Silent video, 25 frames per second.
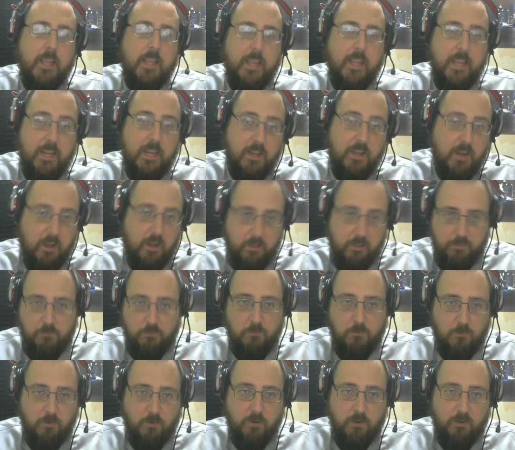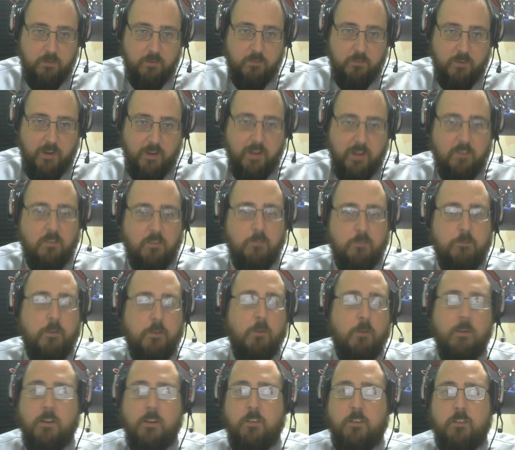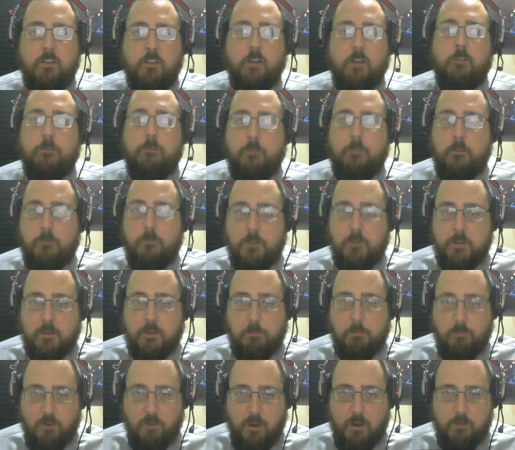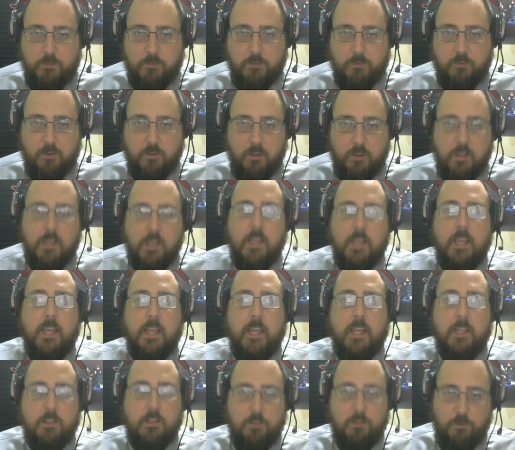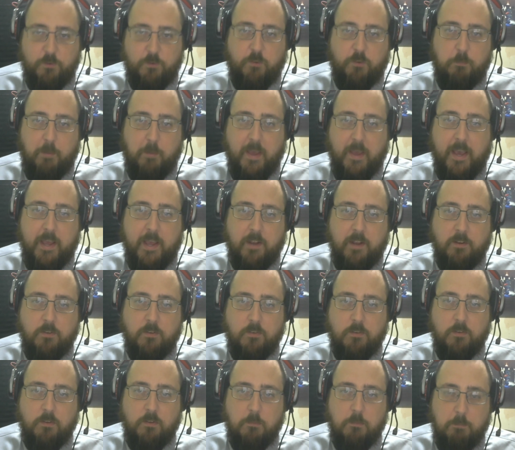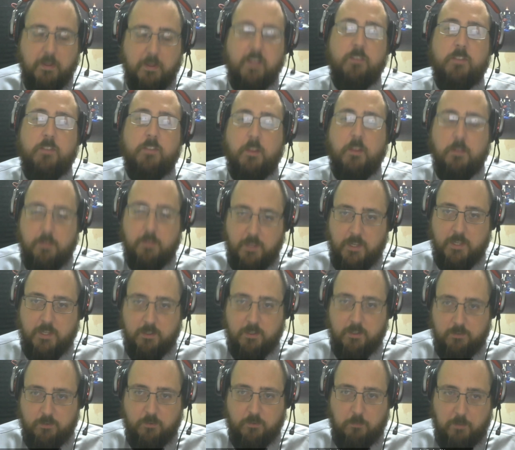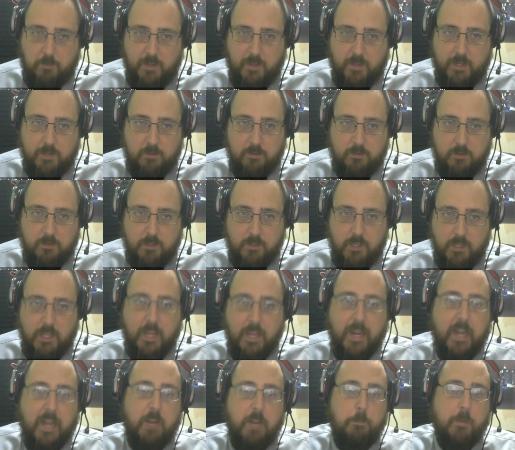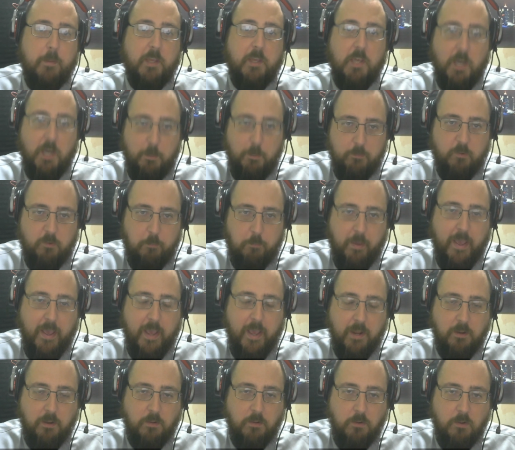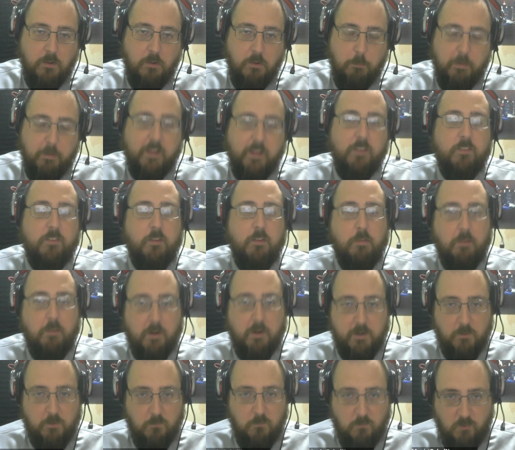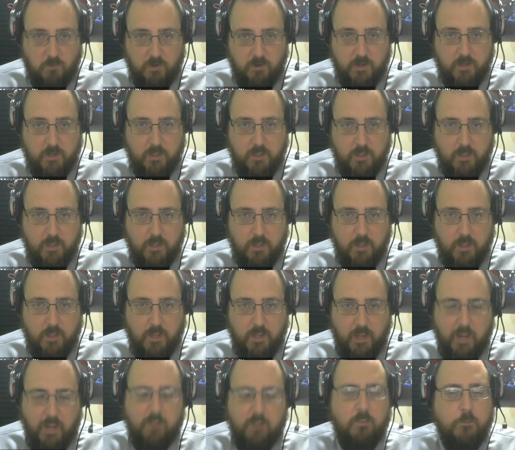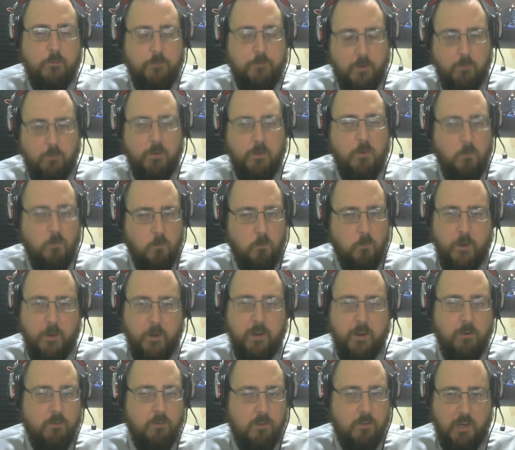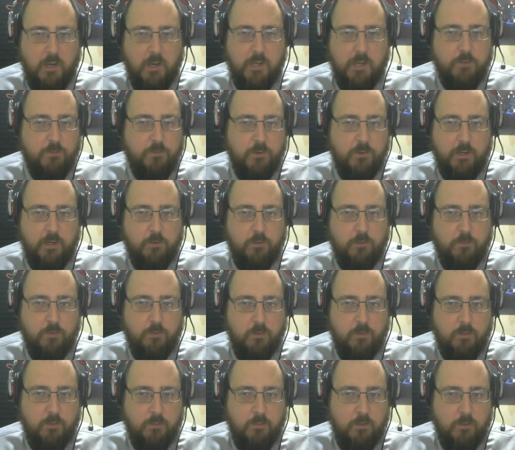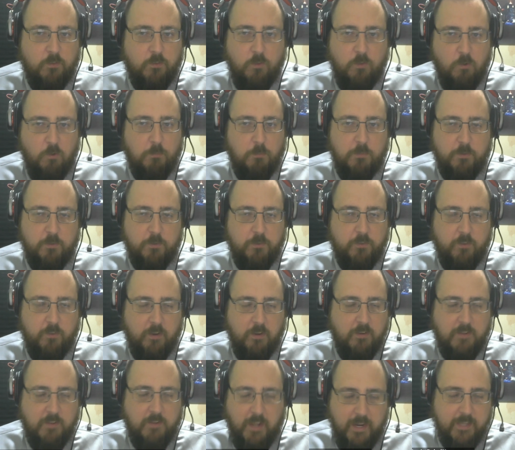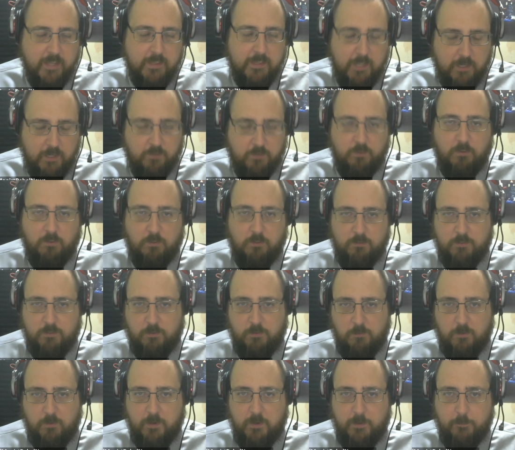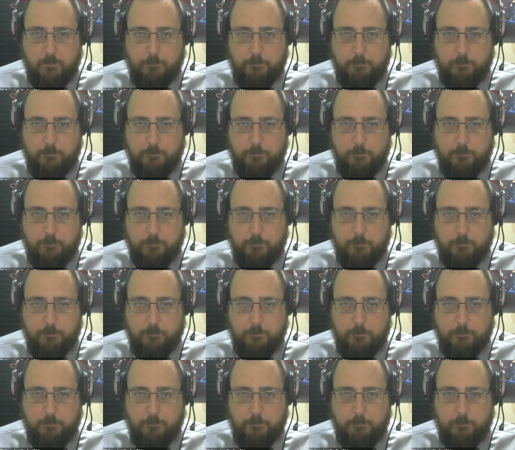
In other words, it's a very self fulfilling prophecy. It looks bad because they think it looks bad, and it becomes bad because they thought it would. It's a very weird contradiction that's almost dialectical in a way.